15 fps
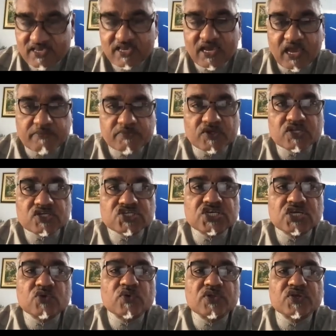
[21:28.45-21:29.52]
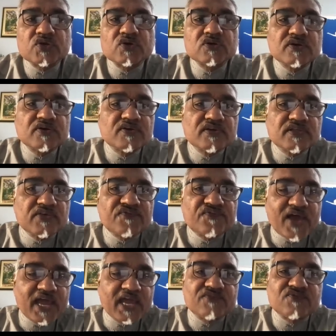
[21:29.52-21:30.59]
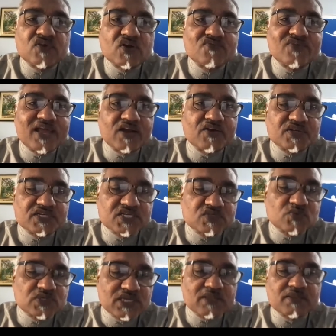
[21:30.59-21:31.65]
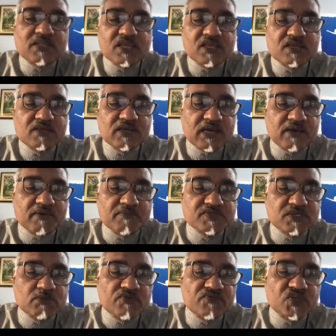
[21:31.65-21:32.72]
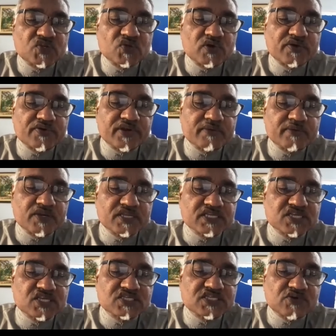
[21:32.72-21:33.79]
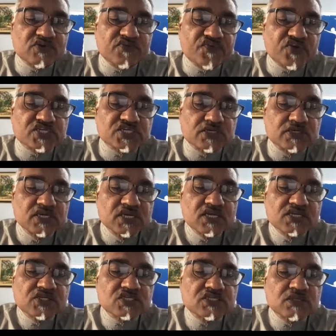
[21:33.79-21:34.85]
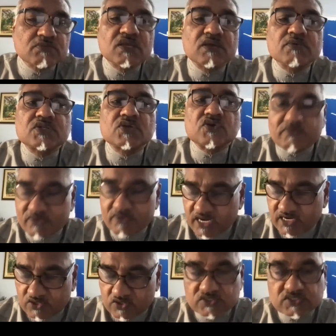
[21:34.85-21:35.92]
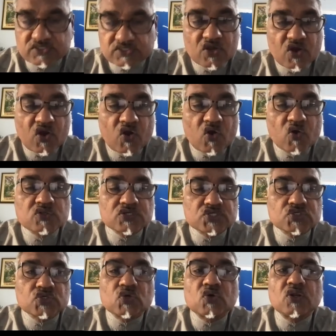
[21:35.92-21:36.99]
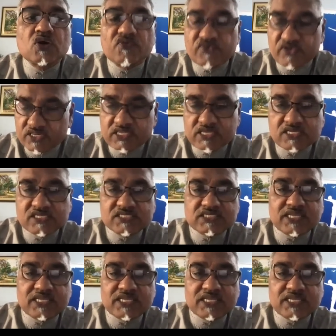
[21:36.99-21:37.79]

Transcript: I'm going to share with you the five love languages, which I think um, some of you know already, but this is just a refresher, just to be able to remind us how to show love in these